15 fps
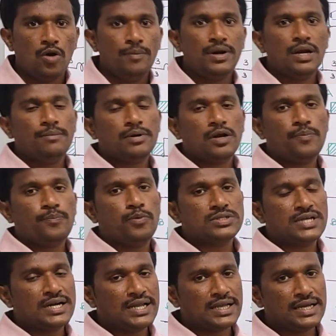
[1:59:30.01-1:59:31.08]
How many number of
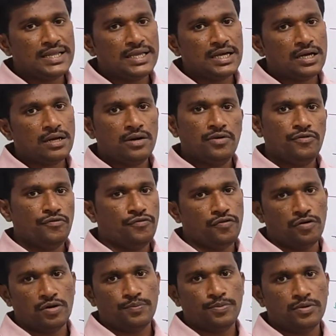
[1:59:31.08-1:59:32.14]
poles I taken
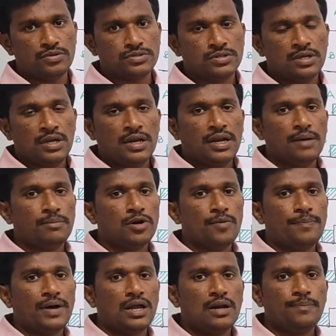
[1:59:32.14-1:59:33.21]
here? 4 poles.
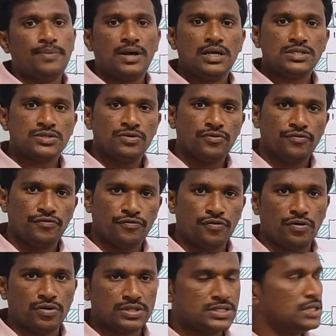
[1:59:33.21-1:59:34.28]
Number of parallel
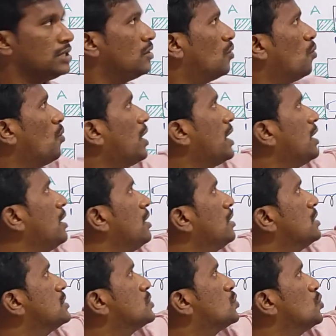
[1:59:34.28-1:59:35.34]
paths 4. See,
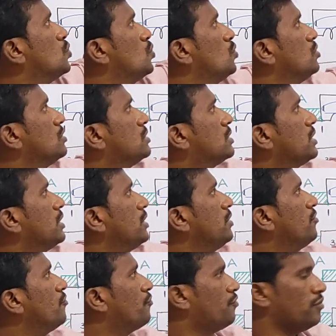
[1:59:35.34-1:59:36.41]
1, 2,
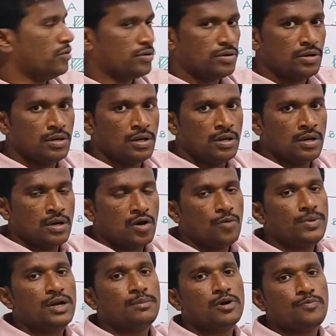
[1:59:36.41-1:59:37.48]
3, 4.
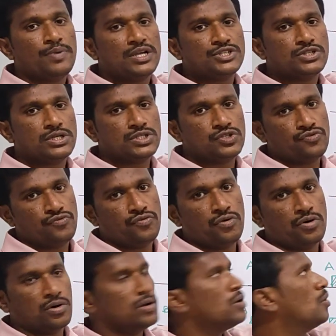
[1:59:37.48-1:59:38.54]
How many number of brushes?
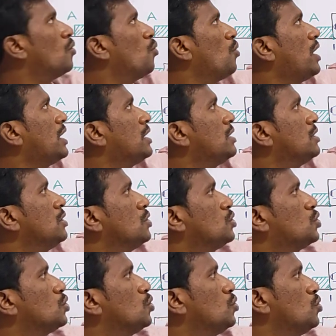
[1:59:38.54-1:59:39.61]
4.
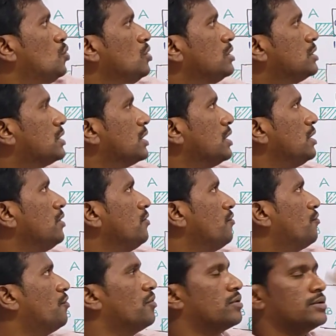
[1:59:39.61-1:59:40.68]
1, 2,
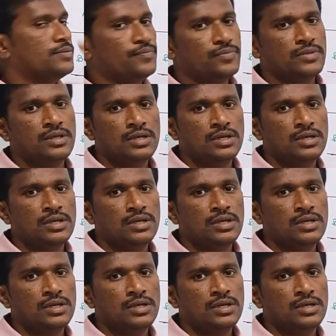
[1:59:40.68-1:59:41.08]
3, 4.